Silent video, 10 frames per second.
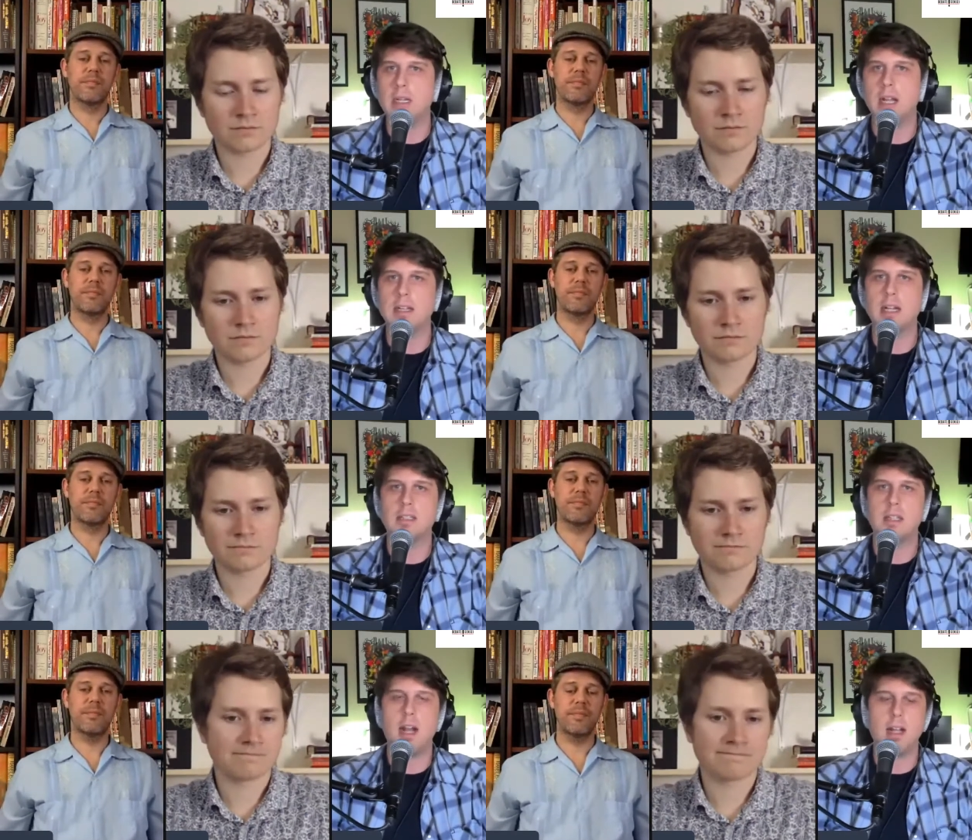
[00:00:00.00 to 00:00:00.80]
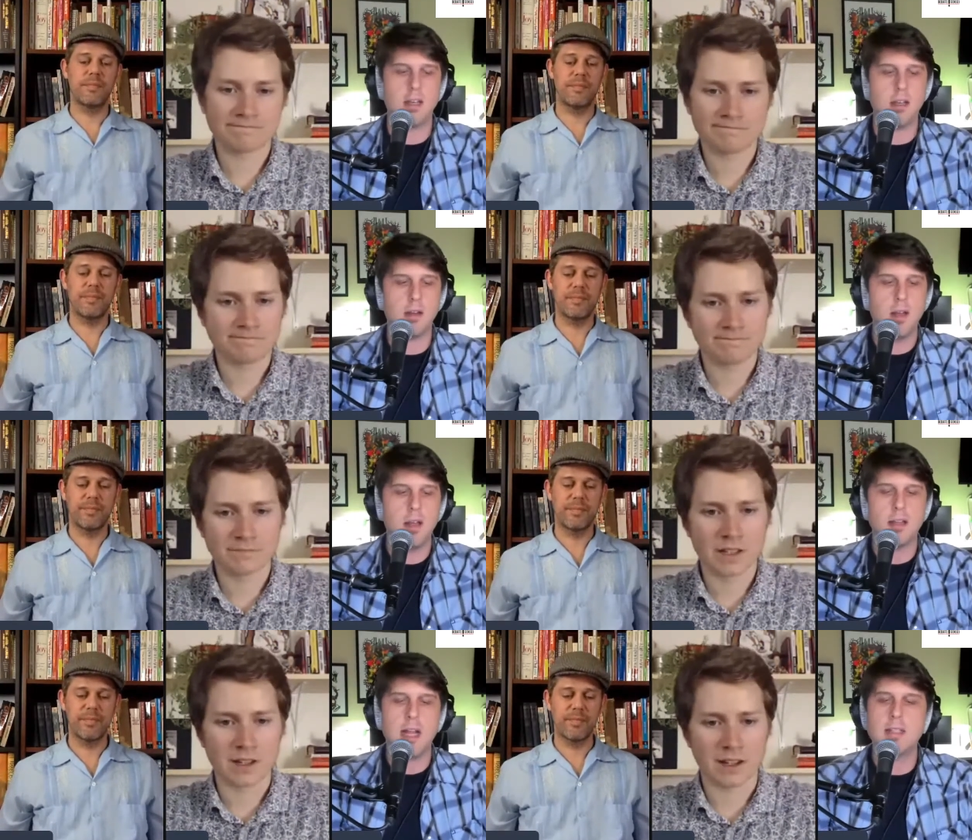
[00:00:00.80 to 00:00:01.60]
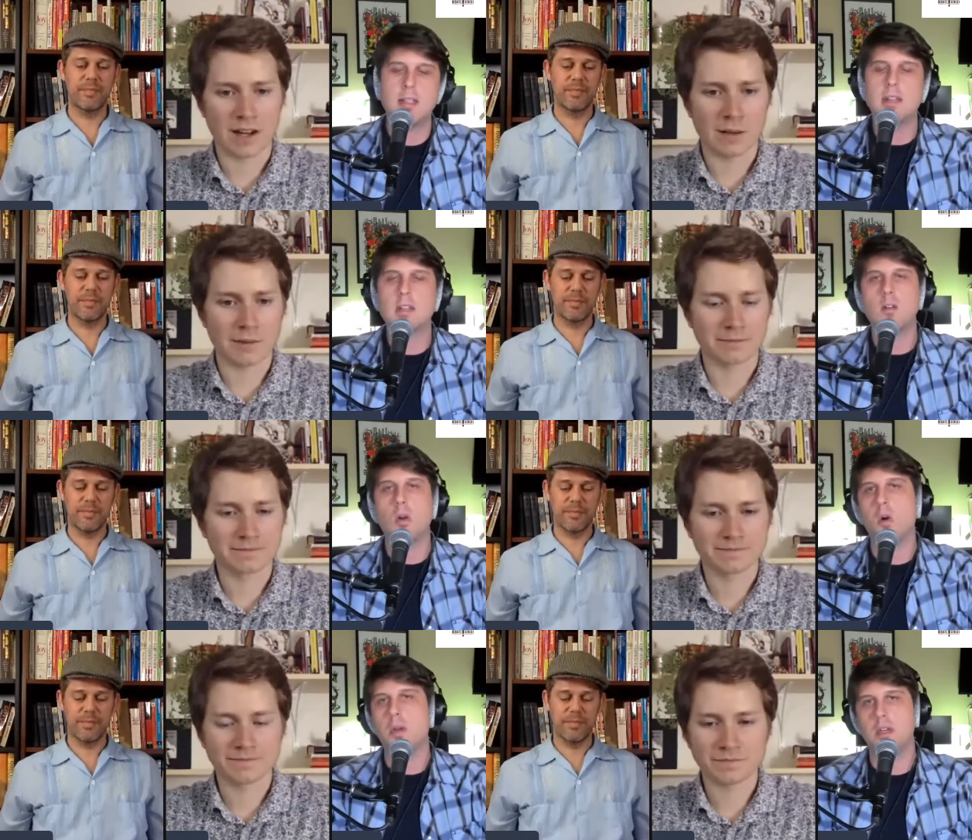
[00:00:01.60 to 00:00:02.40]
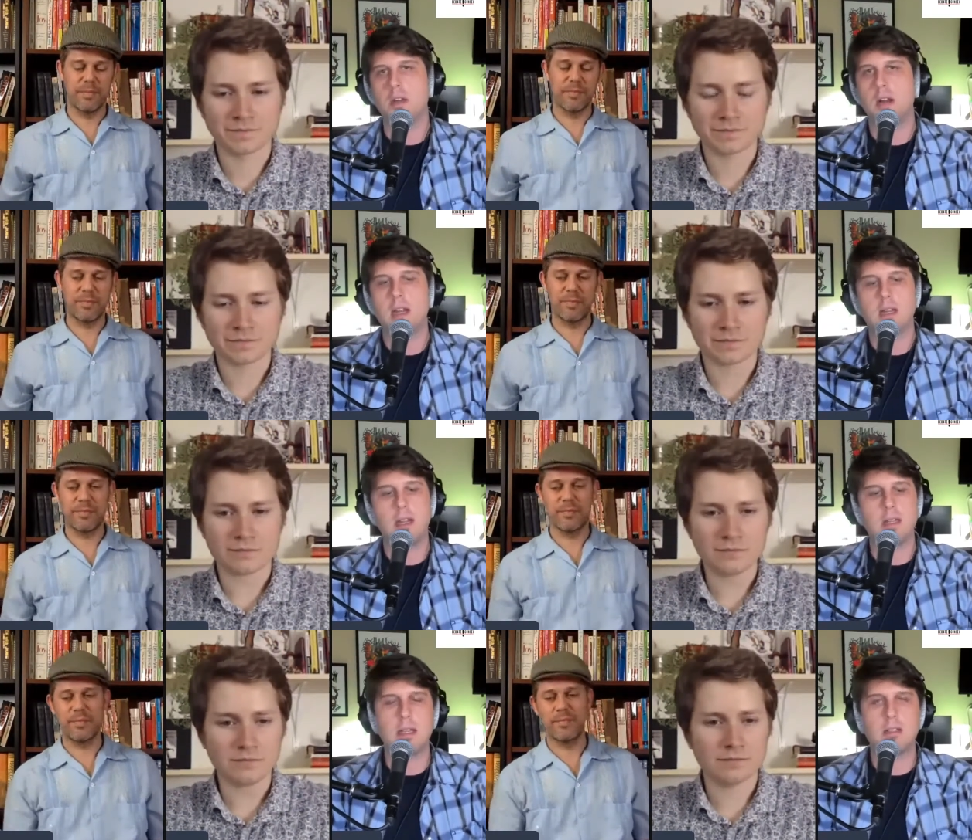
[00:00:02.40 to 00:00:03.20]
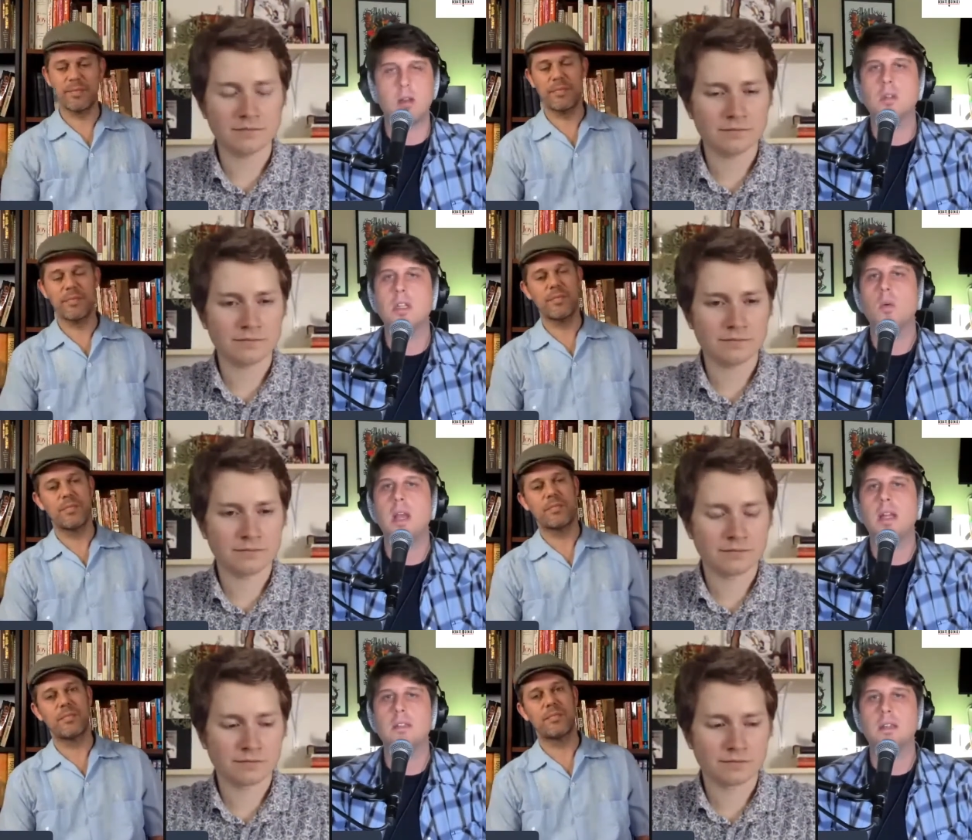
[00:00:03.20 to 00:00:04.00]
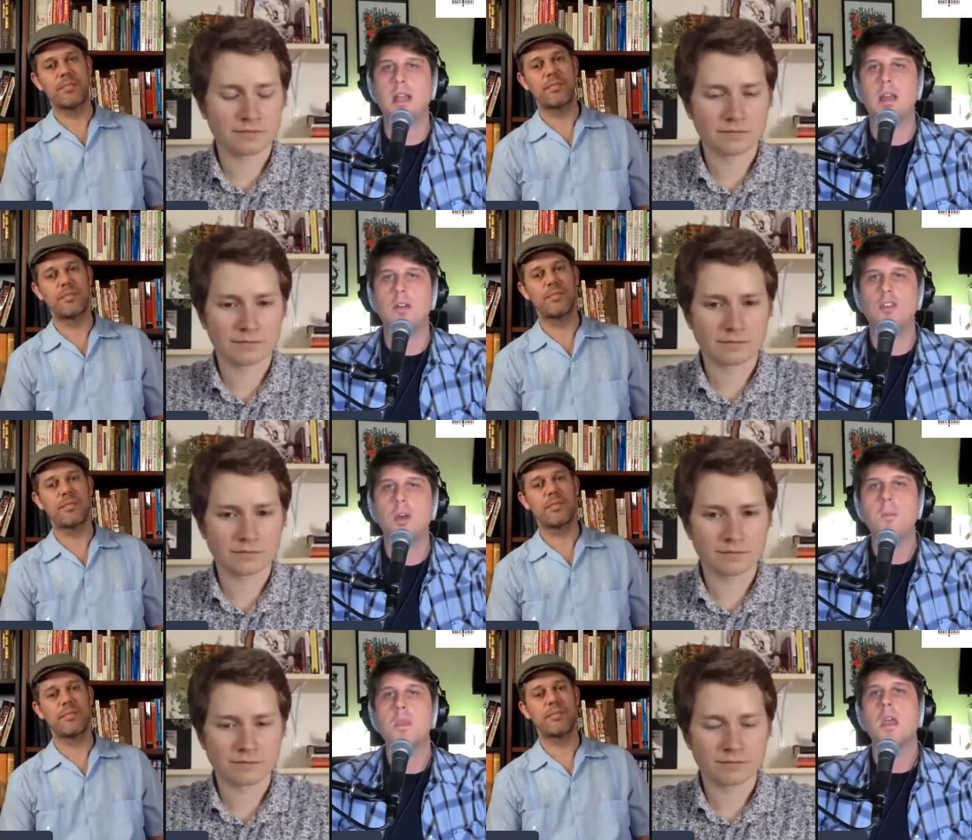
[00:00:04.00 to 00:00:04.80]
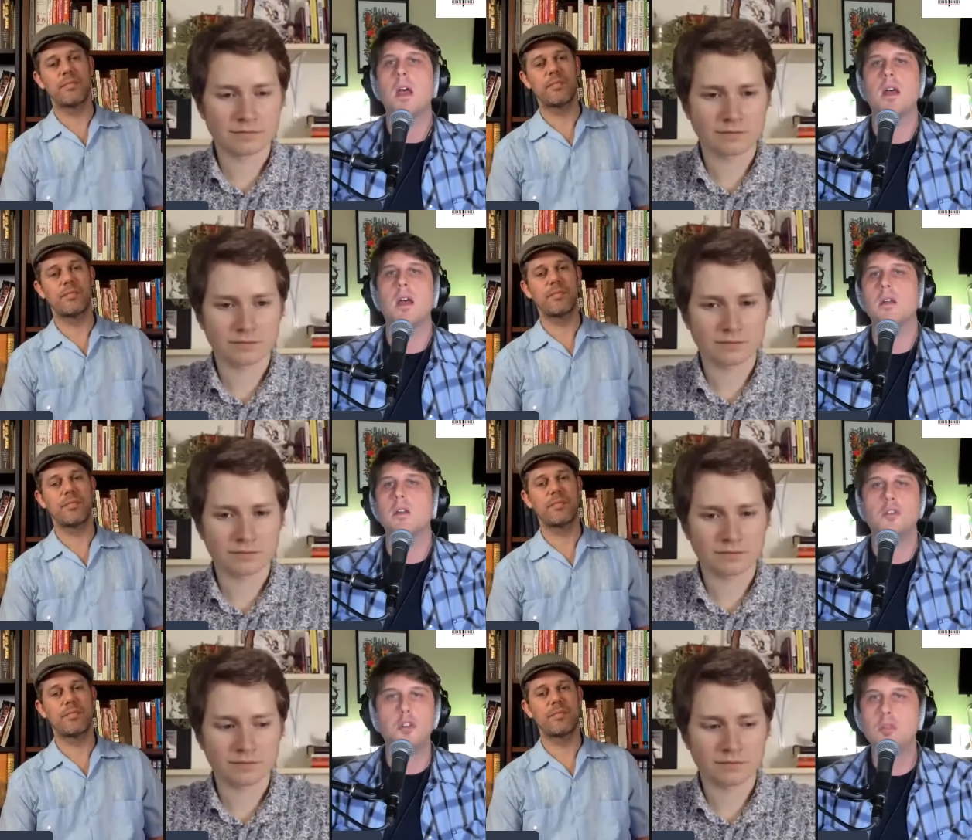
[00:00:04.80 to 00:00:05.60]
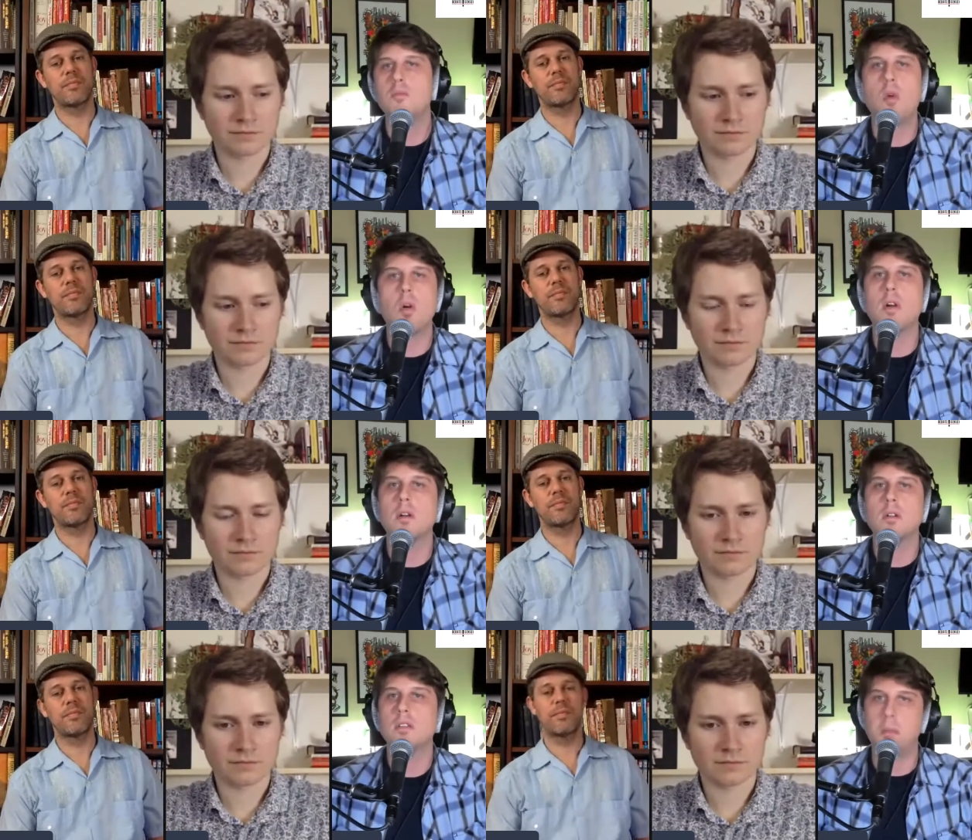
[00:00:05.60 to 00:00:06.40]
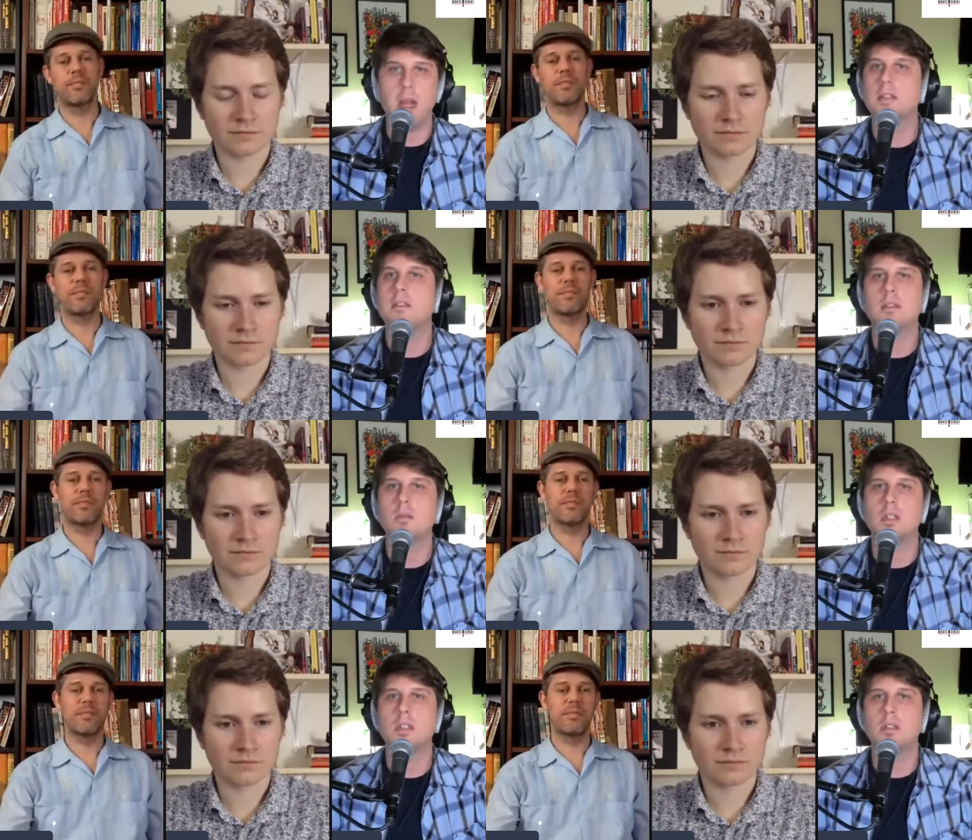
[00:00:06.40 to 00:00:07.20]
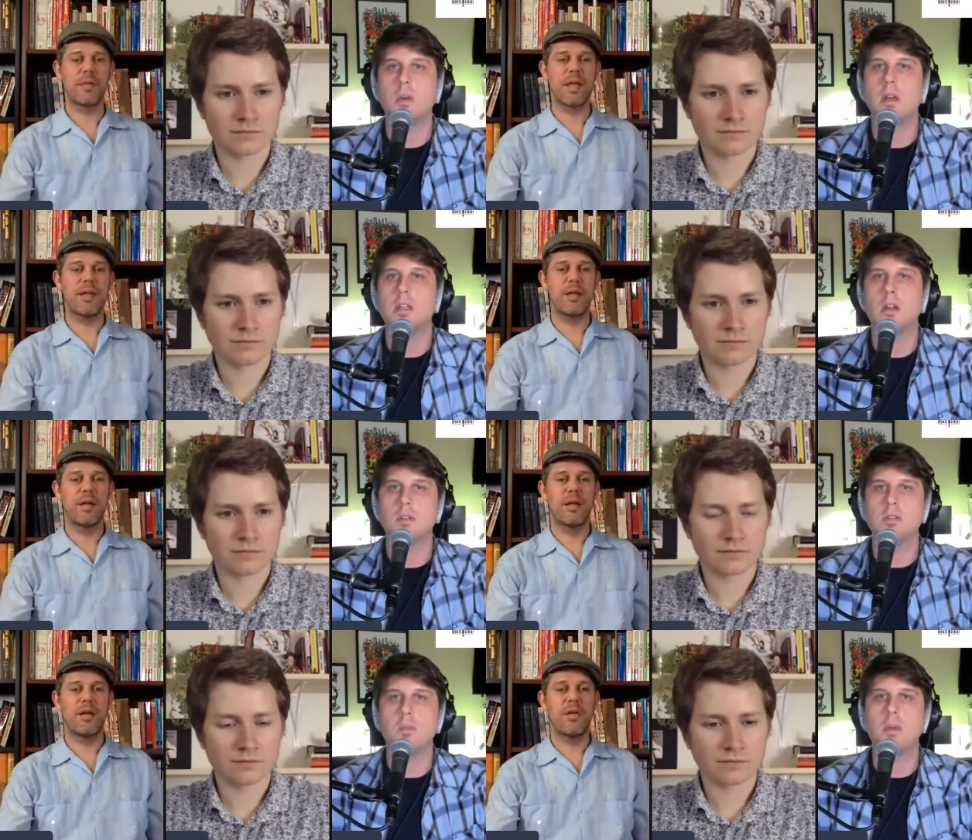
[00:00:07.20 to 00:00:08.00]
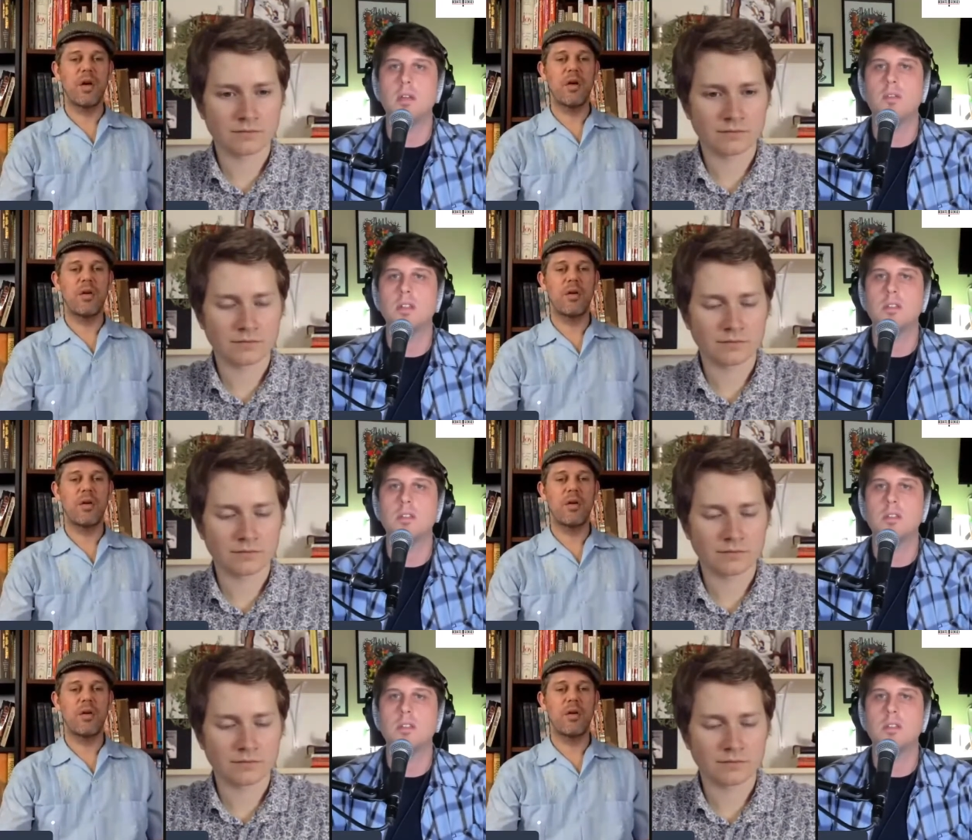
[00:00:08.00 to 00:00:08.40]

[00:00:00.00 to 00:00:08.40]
Speaker 1: Like that's not the that's not the goal here, and it's it's only a way to kind of uh, do more debates, which is what you know so many of us